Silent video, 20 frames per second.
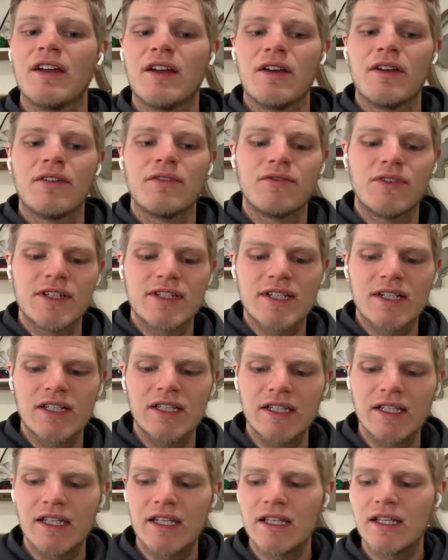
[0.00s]

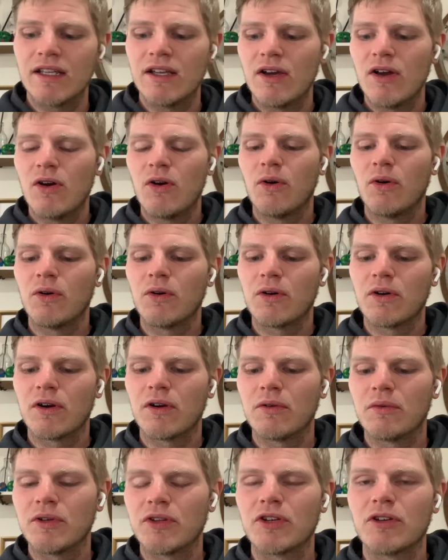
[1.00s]
physically
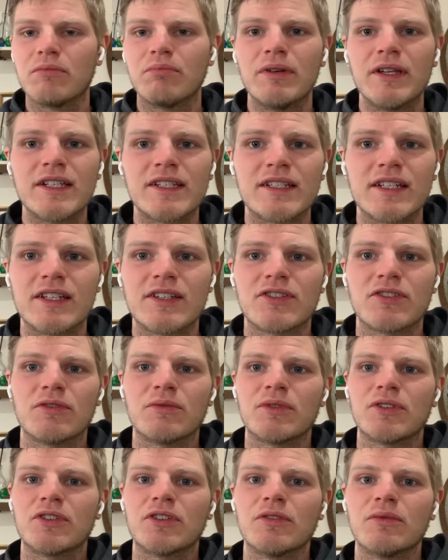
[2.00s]
or with your business or
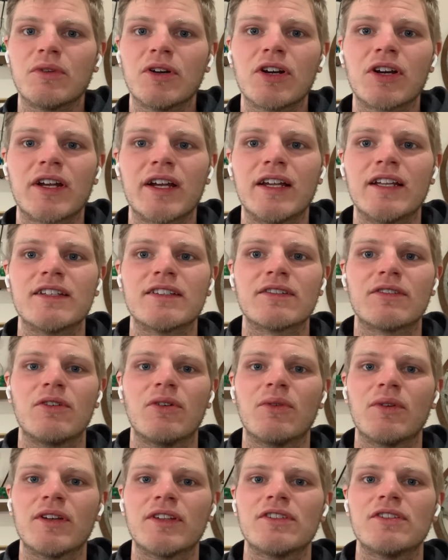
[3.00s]
with your work, is
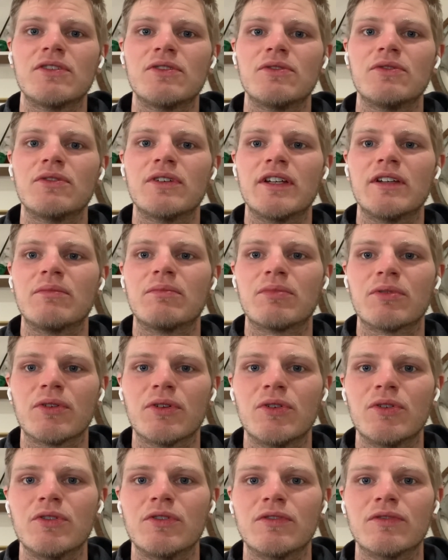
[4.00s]
going to
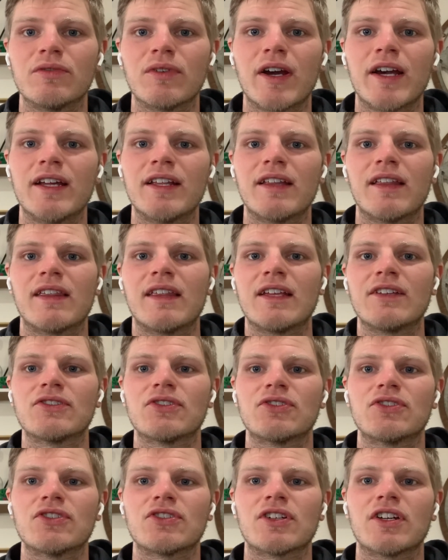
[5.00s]
improve, right? Things
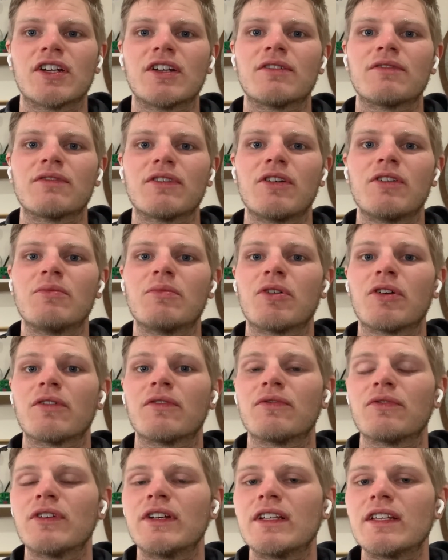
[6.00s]
are just going to flow more
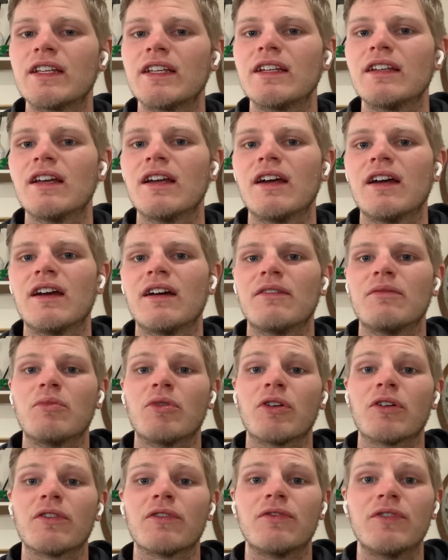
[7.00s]
freely,
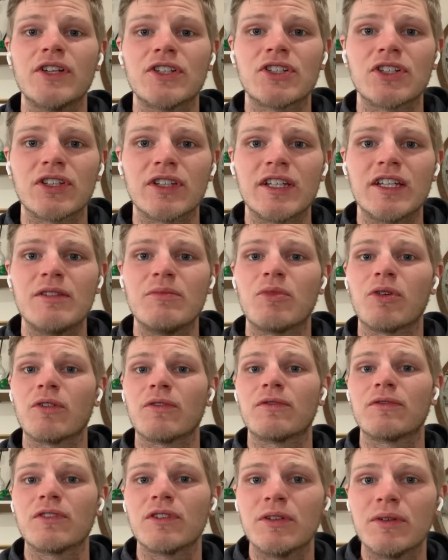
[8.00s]
more efficiently, more
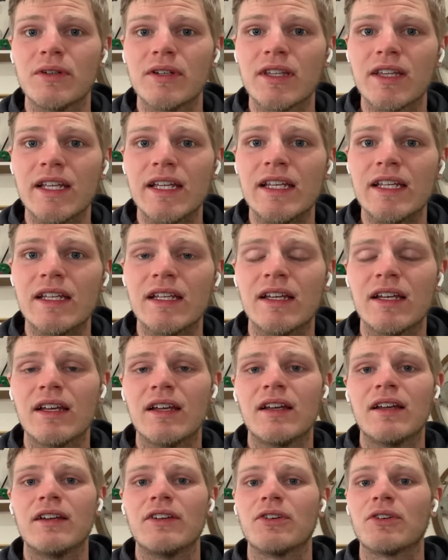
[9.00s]
fluidly.
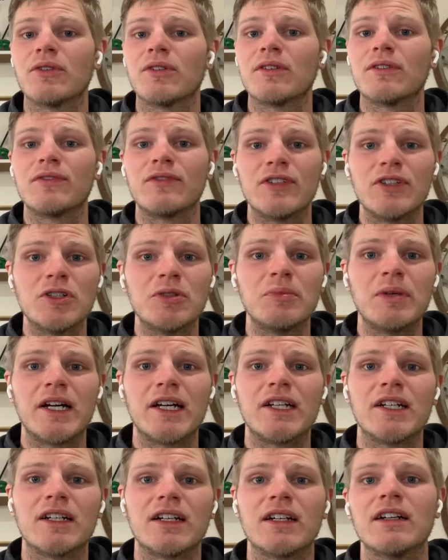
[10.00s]
you're going to feel
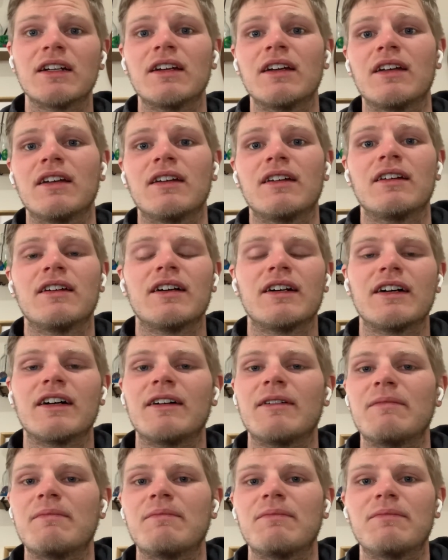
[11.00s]
better.
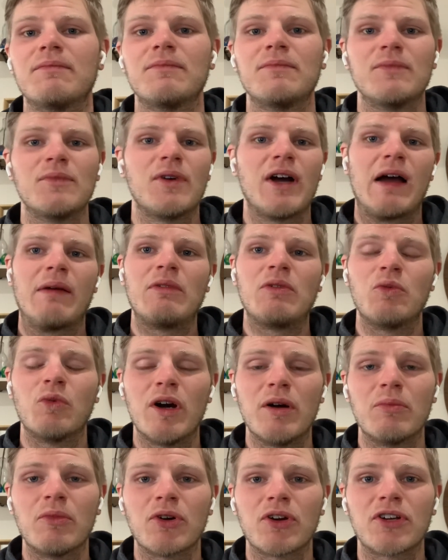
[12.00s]
I mean,
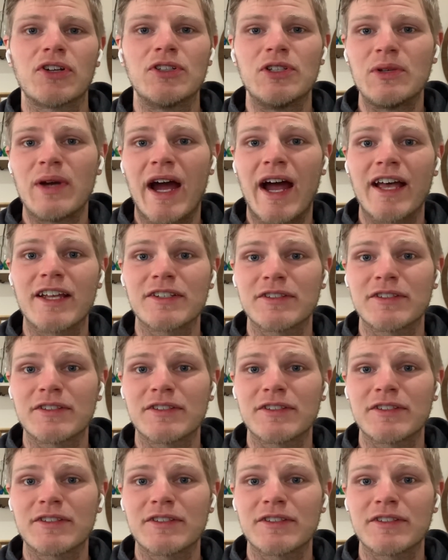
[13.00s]
what more could you ask